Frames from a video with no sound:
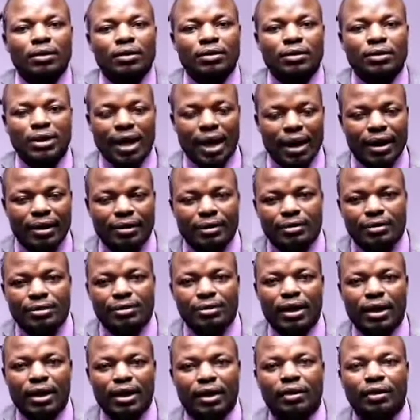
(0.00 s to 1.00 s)
dies,
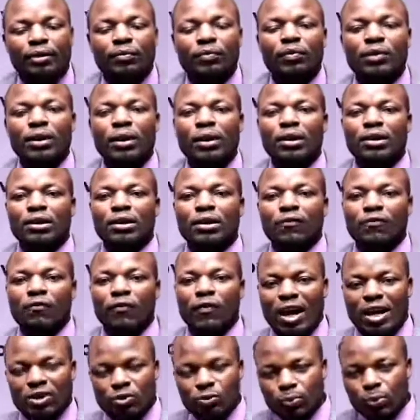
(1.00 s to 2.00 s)
then the
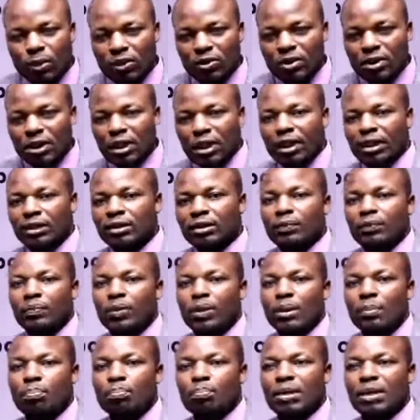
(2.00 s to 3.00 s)
vice president
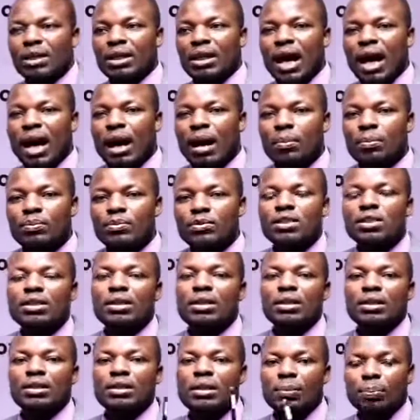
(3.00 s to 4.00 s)
becomes
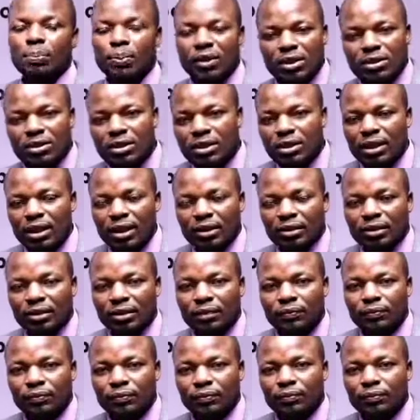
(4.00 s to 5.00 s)
the
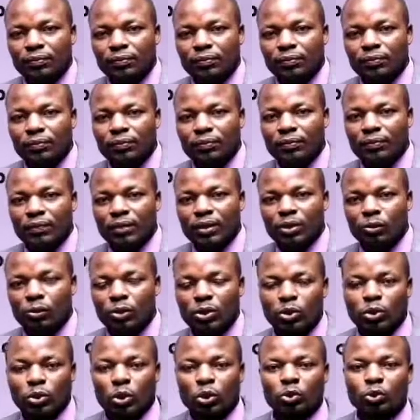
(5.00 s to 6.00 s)
president.
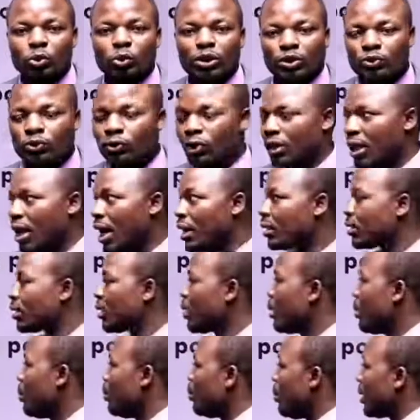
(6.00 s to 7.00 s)
We don't wish for that,
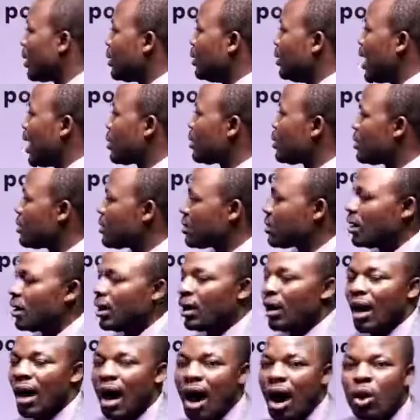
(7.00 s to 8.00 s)
but that is
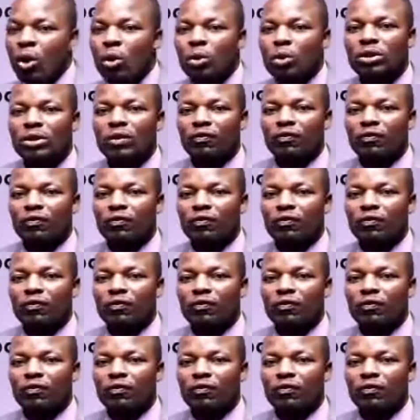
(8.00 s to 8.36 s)
how the